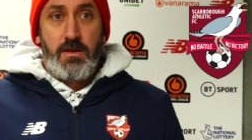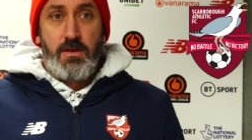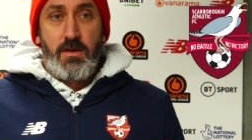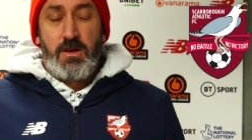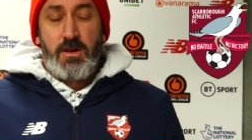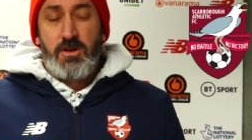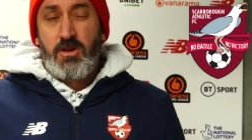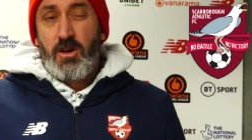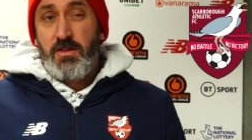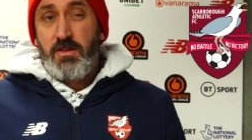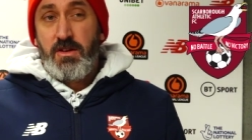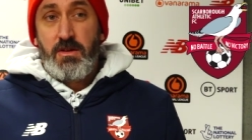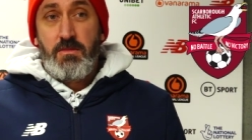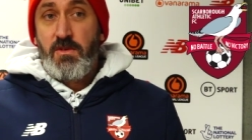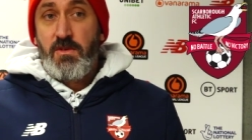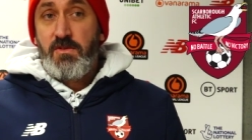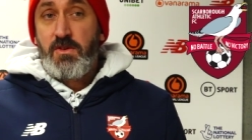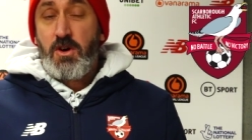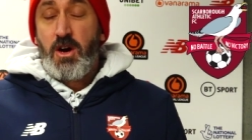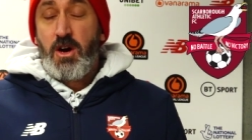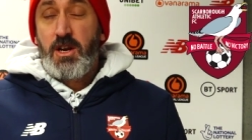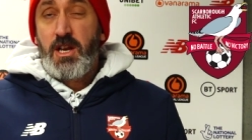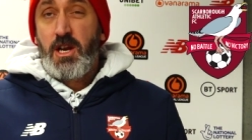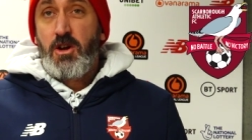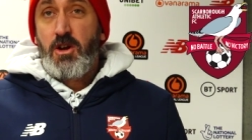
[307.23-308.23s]
Don't think we've
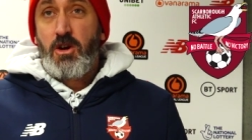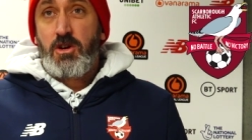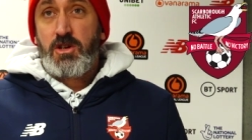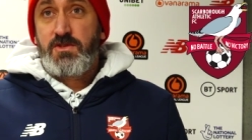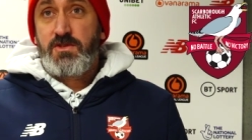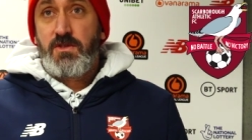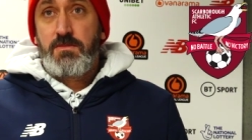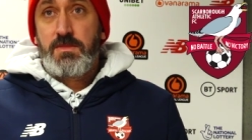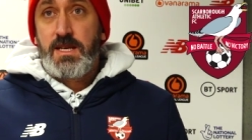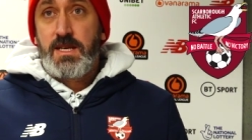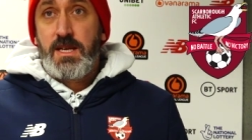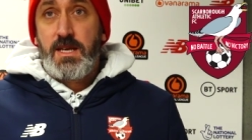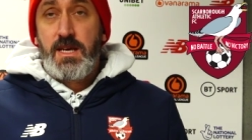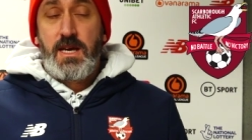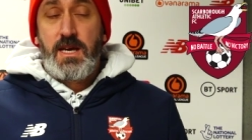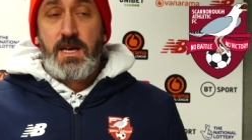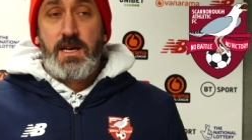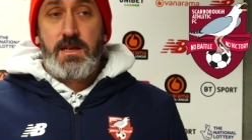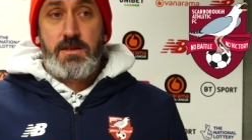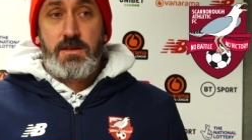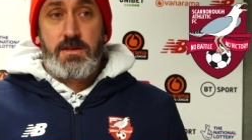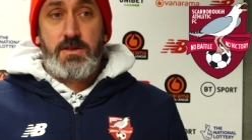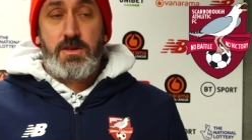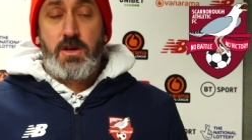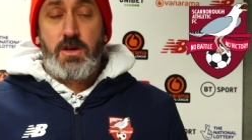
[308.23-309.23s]
got any knocks from
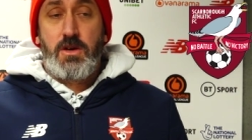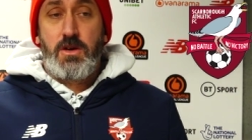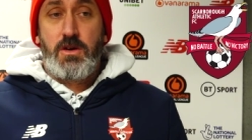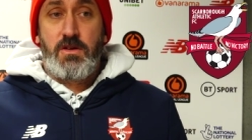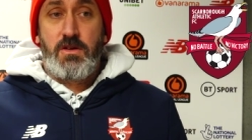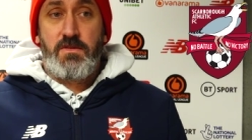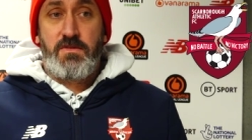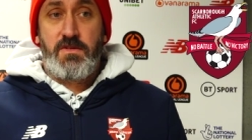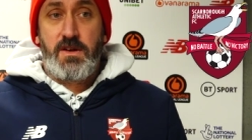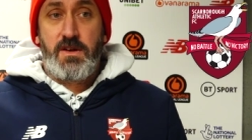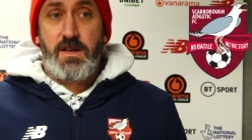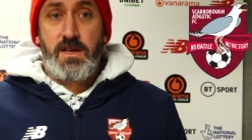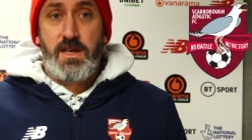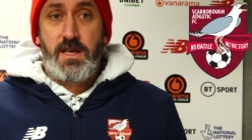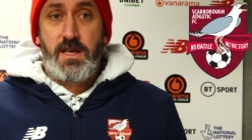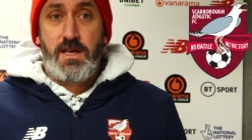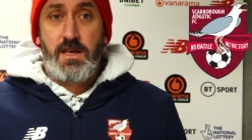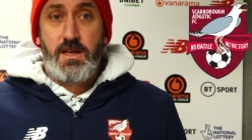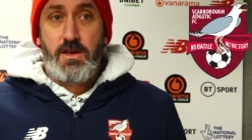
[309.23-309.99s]
today, so hopefully,